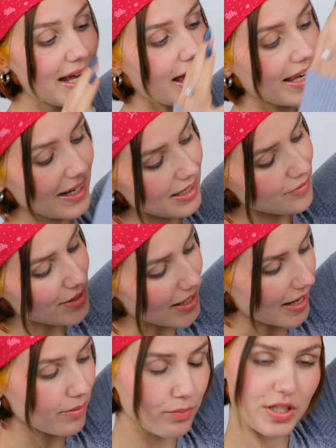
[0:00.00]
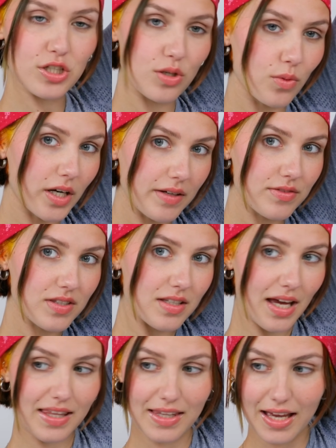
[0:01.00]
and then give it like beachy waves,
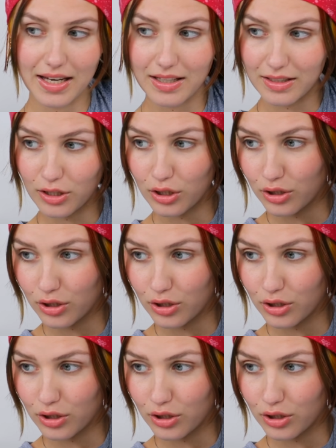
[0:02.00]
and then